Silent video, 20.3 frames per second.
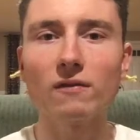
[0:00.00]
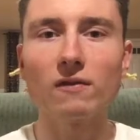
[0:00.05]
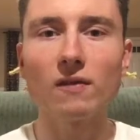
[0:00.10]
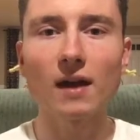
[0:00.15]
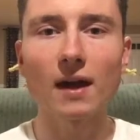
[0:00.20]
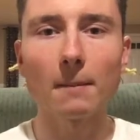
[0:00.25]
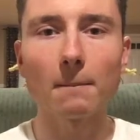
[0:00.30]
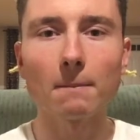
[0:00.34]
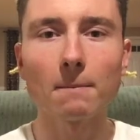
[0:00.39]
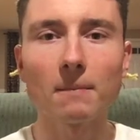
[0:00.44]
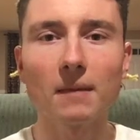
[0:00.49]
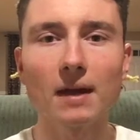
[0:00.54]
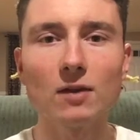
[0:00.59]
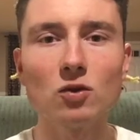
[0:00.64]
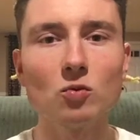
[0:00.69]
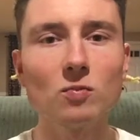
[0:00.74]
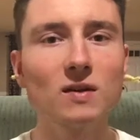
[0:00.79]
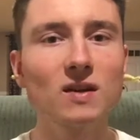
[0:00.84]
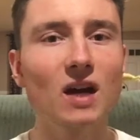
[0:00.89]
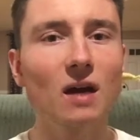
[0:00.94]
of them,
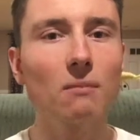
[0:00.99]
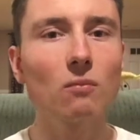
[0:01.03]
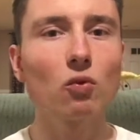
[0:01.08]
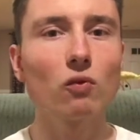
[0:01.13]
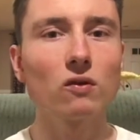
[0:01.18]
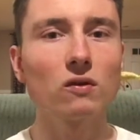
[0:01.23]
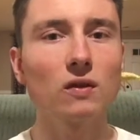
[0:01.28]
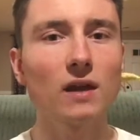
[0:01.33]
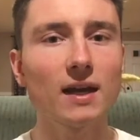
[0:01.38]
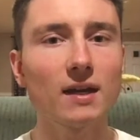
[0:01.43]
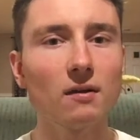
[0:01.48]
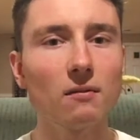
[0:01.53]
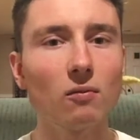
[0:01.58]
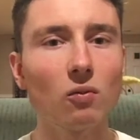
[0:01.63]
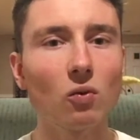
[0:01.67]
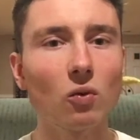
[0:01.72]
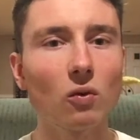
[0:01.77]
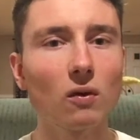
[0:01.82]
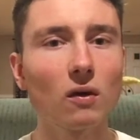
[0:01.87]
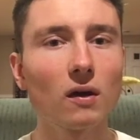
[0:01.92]
and you become more
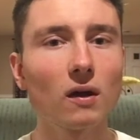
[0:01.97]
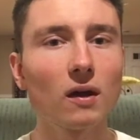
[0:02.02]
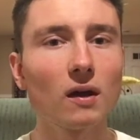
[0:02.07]
relatable.